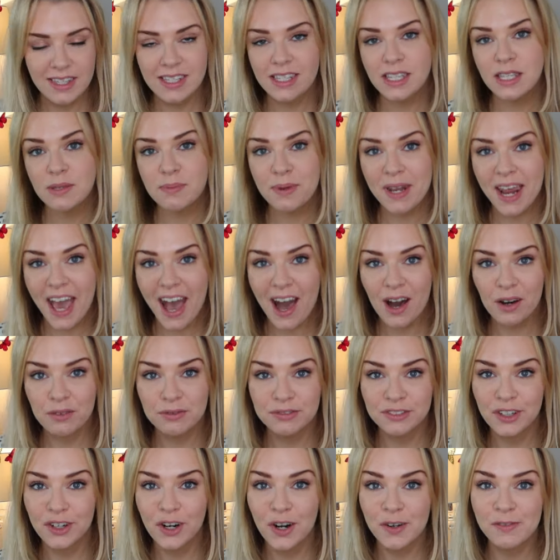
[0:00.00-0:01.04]
This has been
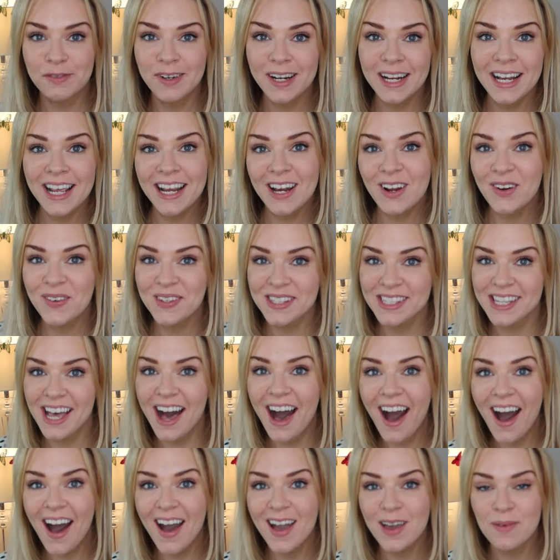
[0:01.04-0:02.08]
out for a really long
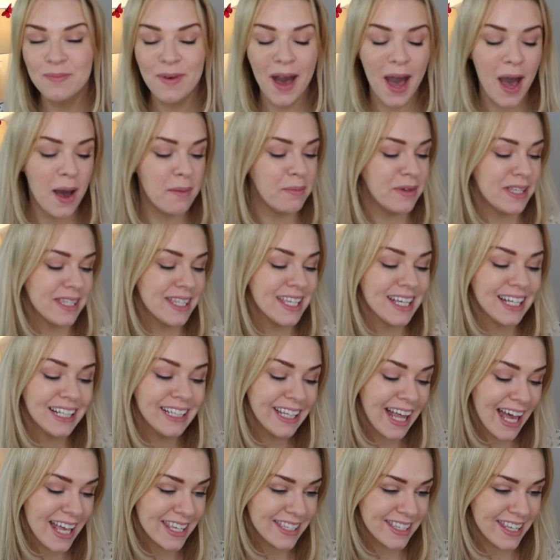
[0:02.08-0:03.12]
time, um, it's a
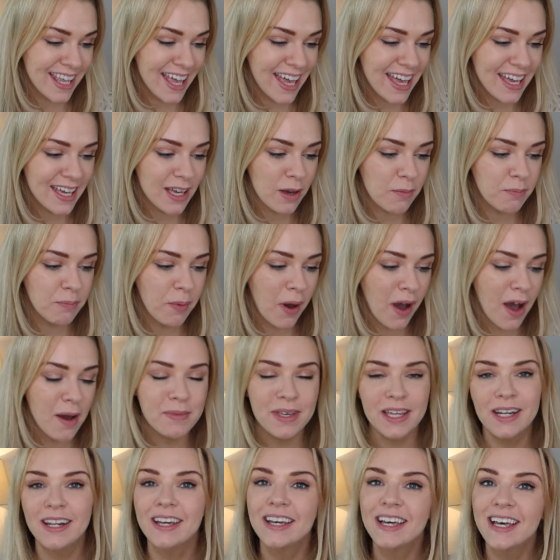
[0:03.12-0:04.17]
classic, but
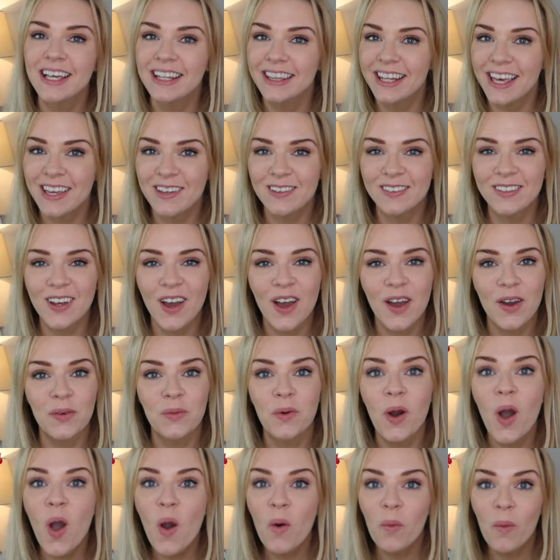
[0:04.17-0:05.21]
I'm going to let you
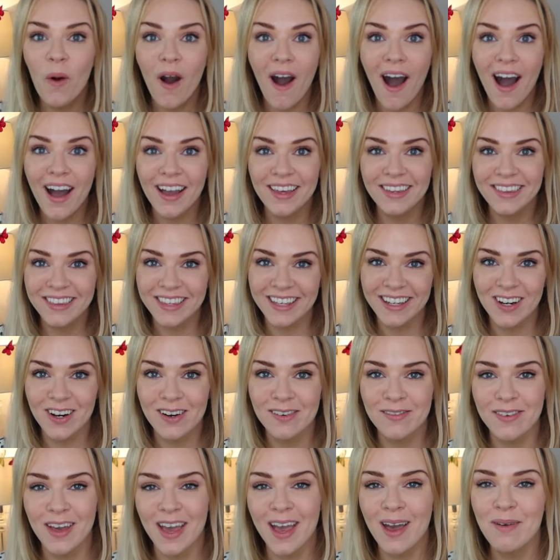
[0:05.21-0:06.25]
know what I think
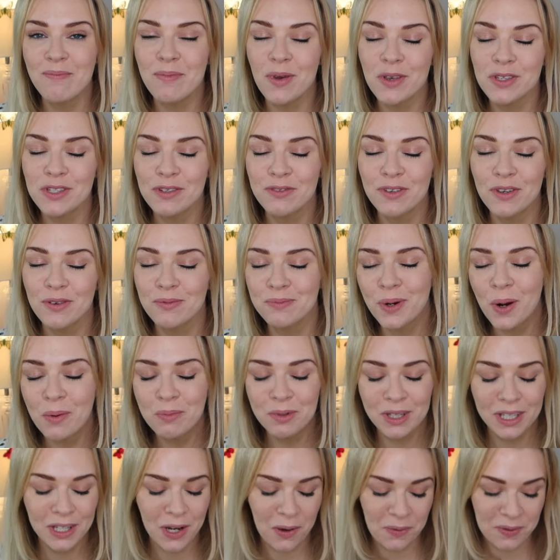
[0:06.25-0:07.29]
of it. Most of you
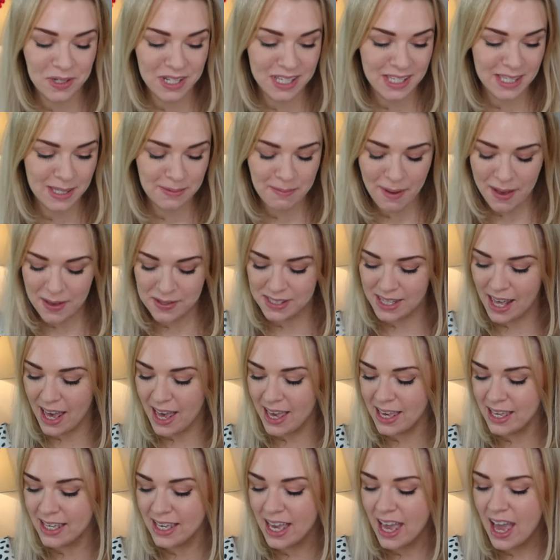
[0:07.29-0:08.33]
probably know what it smells
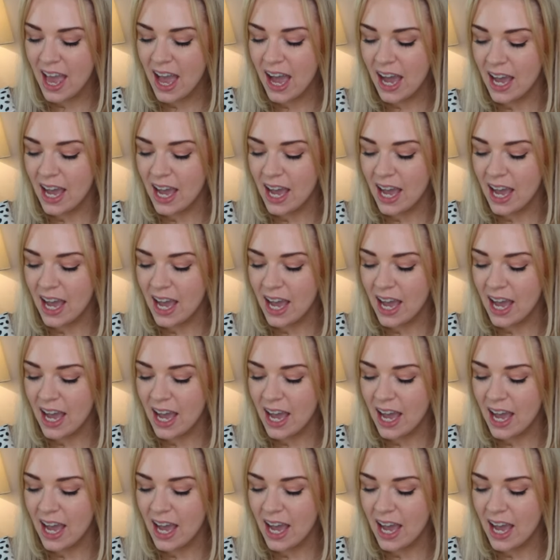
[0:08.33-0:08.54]
like.